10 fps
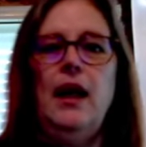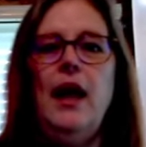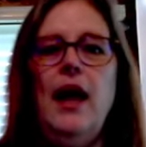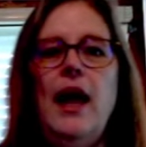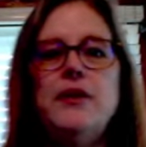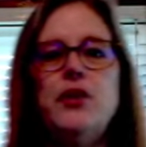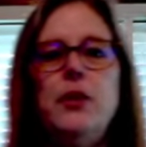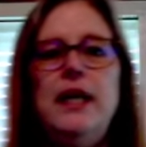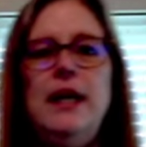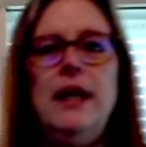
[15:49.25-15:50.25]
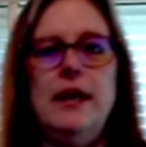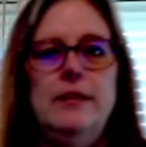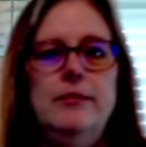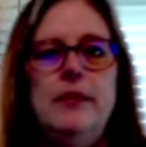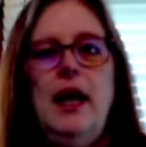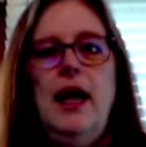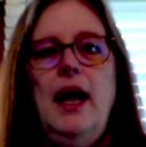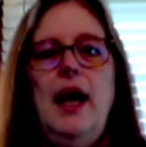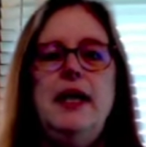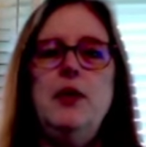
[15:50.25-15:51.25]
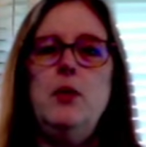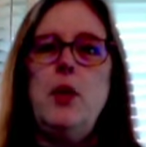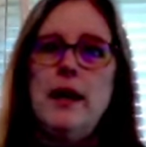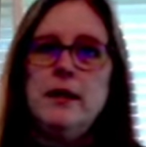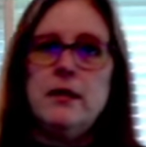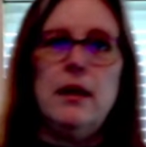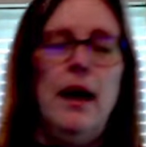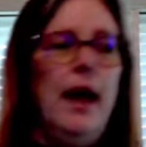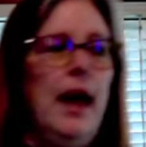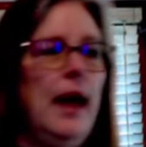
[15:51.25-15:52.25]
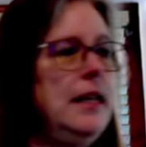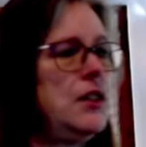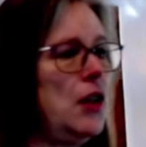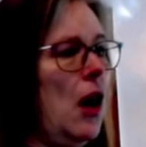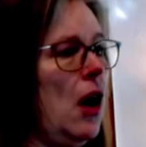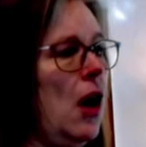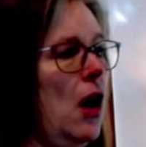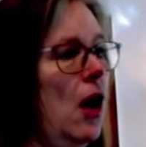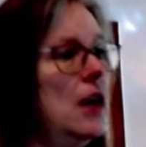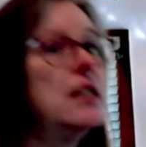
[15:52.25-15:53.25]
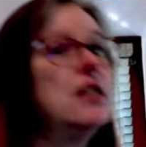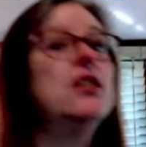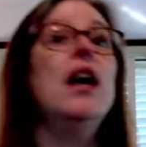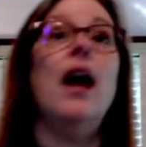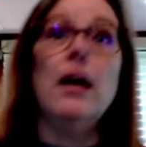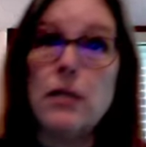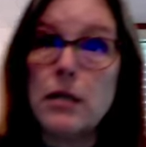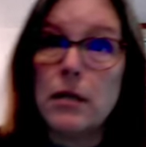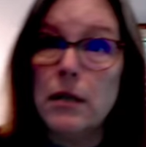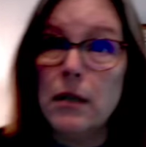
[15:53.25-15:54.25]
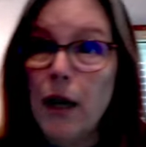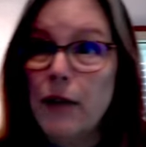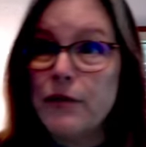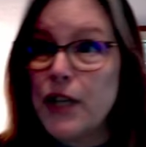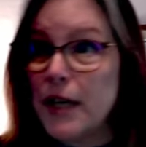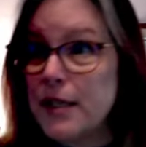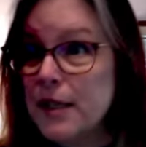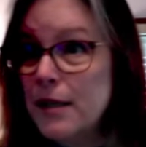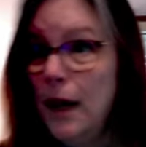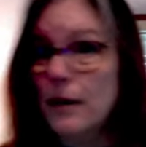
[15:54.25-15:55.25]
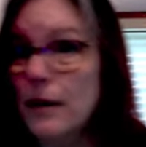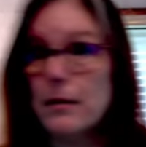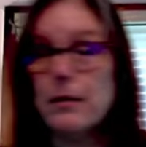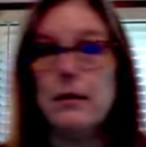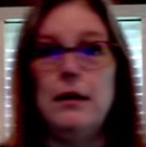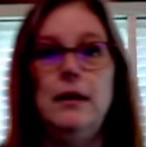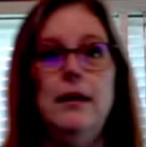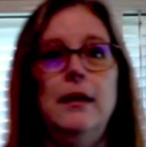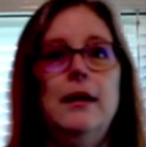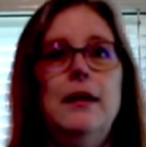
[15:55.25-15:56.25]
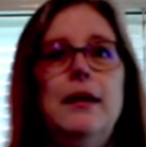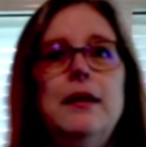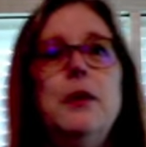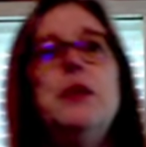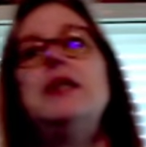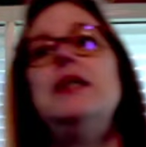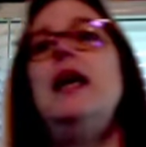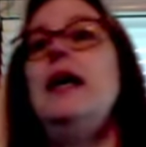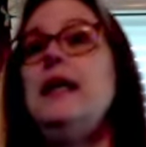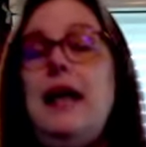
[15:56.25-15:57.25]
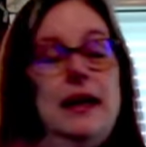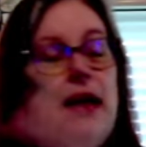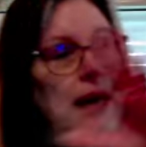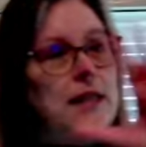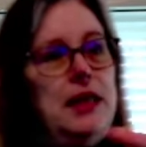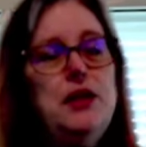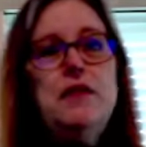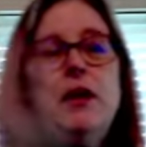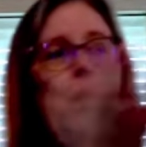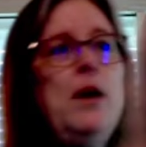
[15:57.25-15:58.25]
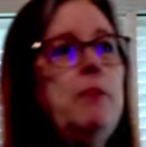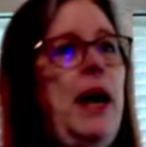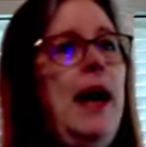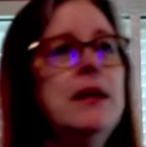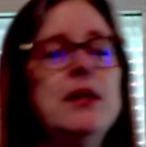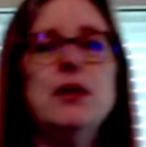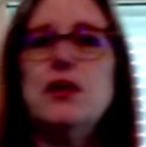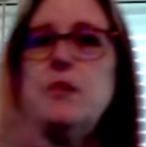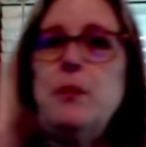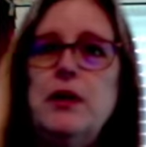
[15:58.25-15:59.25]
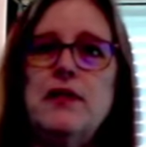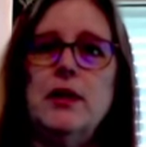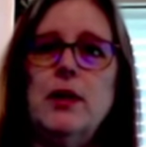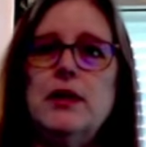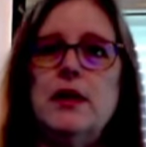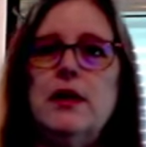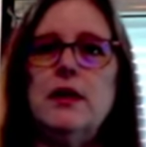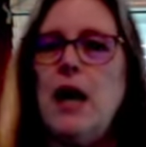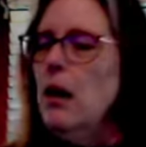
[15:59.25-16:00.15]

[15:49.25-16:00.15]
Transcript: And so he did. And he went and he saw six of Jesse's sons. There was, a, and, and as each of them went past, the Spirit of the Lord said to him, No,